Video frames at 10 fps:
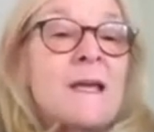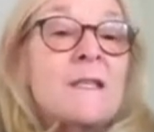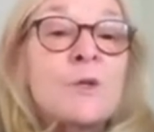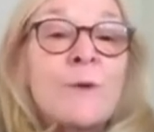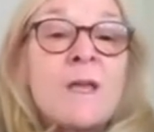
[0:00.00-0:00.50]

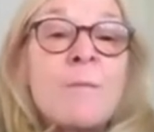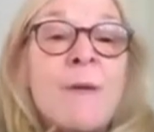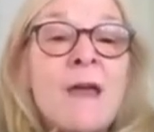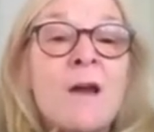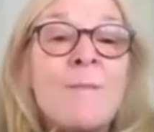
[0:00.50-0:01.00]
sensory
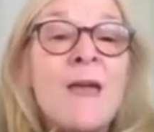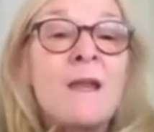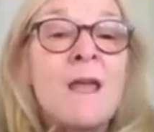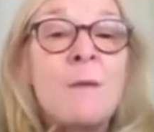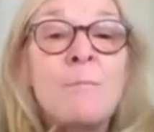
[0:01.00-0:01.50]

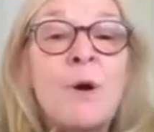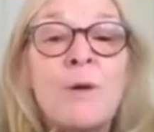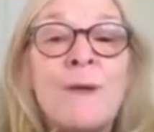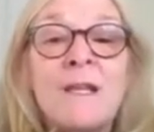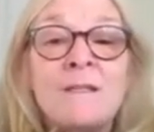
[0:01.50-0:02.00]
impairment and
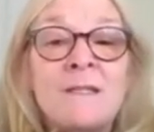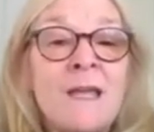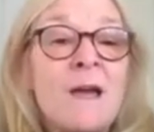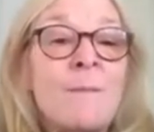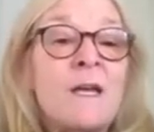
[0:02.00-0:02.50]
permanent
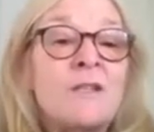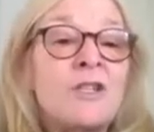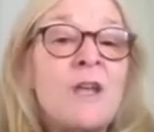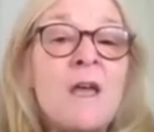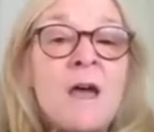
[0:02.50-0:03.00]

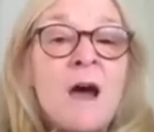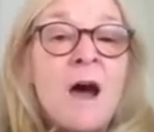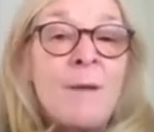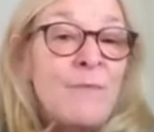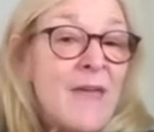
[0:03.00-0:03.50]
damage
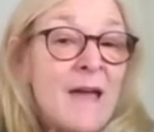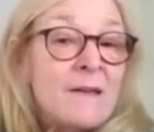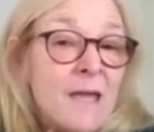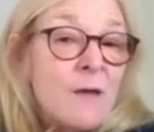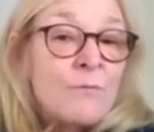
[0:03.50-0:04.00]
um, that
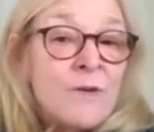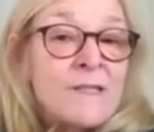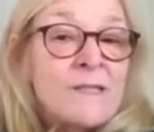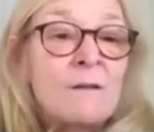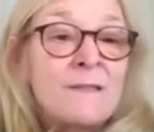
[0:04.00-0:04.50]
can
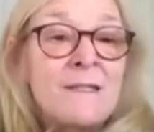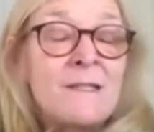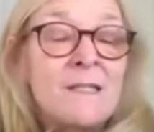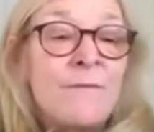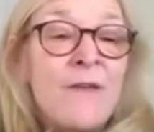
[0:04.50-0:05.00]
result in
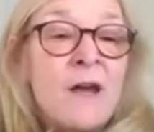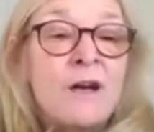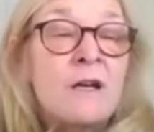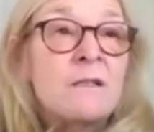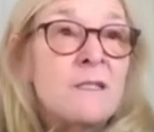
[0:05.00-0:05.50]

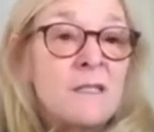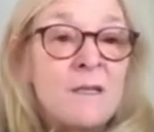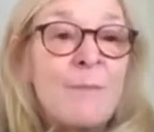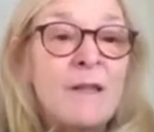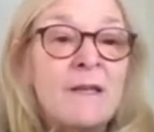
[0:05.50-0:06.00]
severe
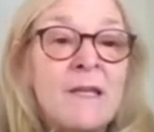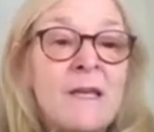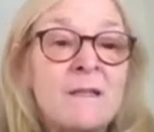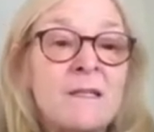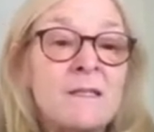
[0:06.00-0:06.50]
disability
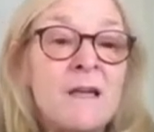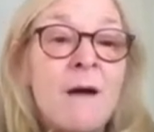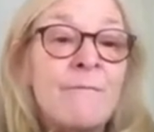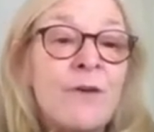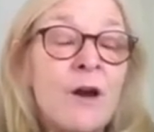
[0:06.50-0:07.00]
and
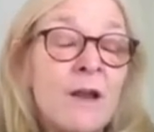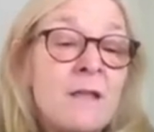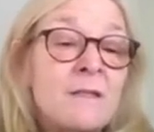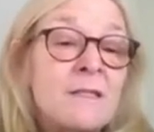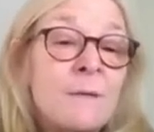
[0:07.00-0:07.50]
discomfort.
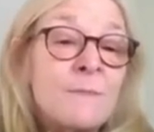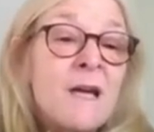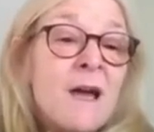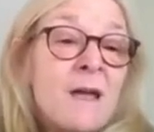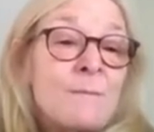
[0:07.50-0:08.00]
And
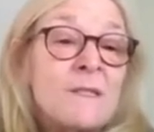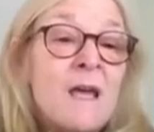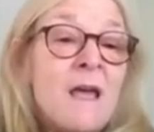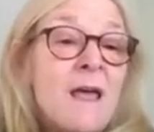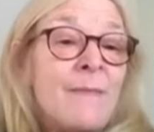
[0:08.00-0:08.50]
sometimes
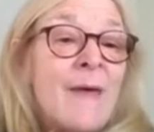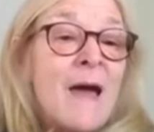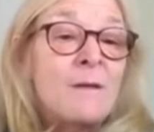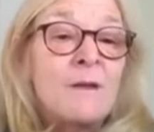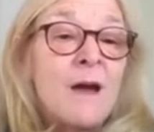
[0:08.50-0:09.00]

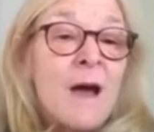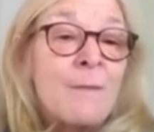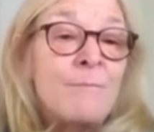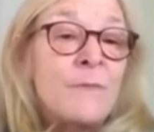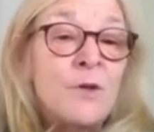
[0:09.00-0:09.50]
that
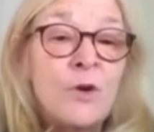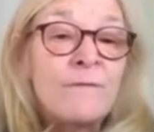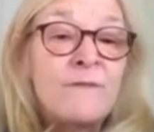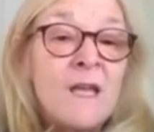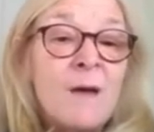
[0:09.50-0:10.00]
um,
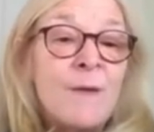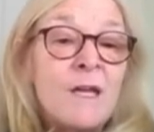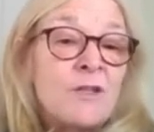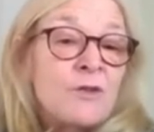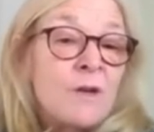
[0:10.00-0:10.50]
nerve
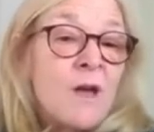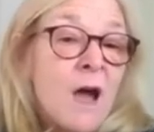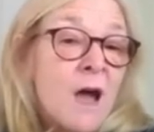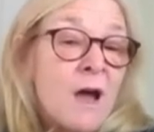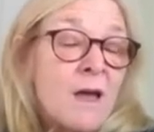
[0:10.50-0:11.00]
damage,
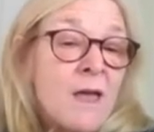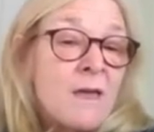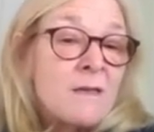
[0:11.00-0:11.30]
uh,